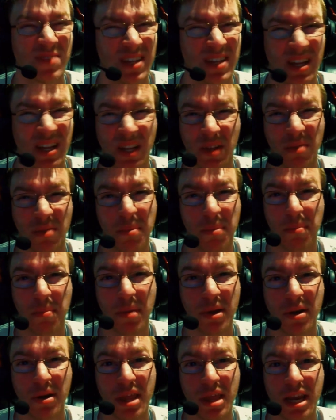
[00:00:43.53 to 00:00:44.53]
a little bit
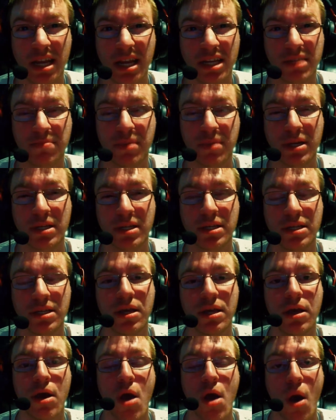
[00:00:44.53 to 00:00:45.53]
better than I expected.
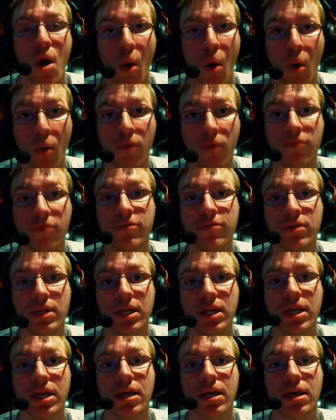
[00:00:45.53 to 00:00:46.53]

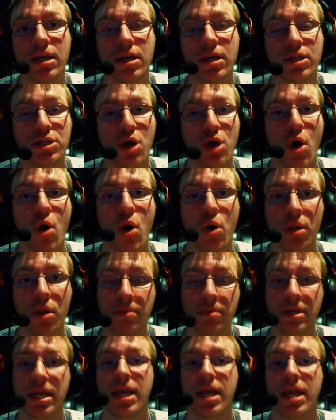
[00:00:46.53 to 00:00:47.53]
Hopefully, it's all up
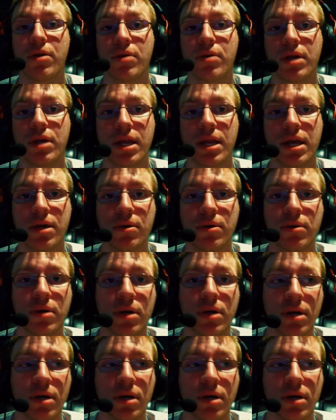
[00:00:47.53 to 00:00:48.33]
in air right now.